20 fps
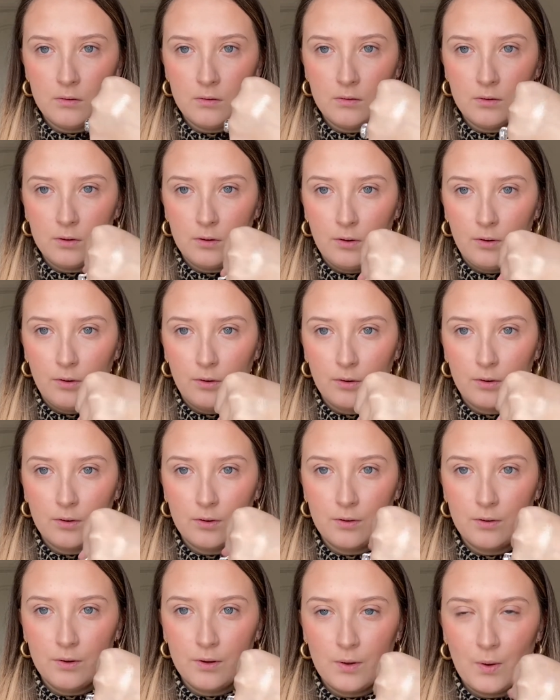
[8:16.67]
Look.
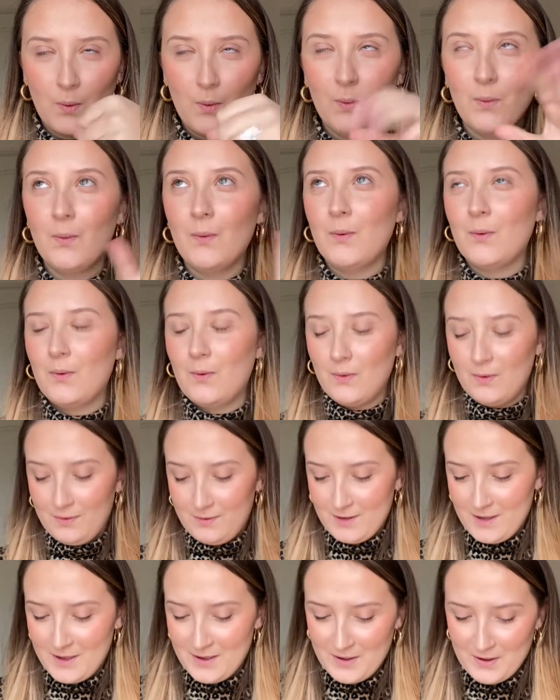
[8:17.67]
Ooh.
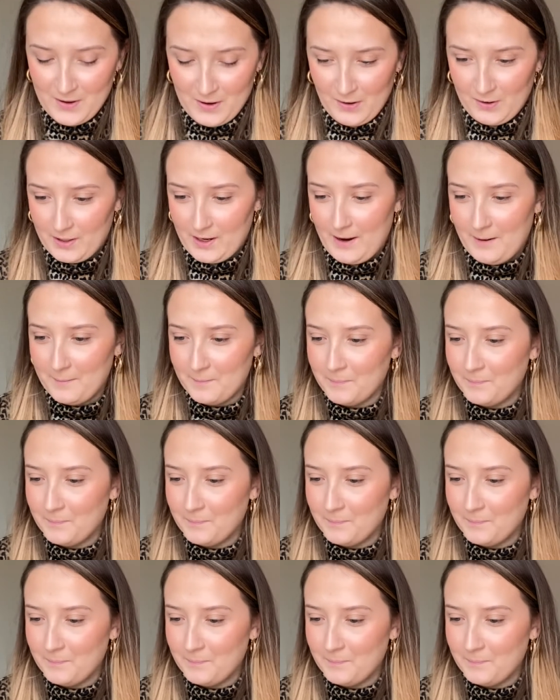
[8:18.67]
Okay,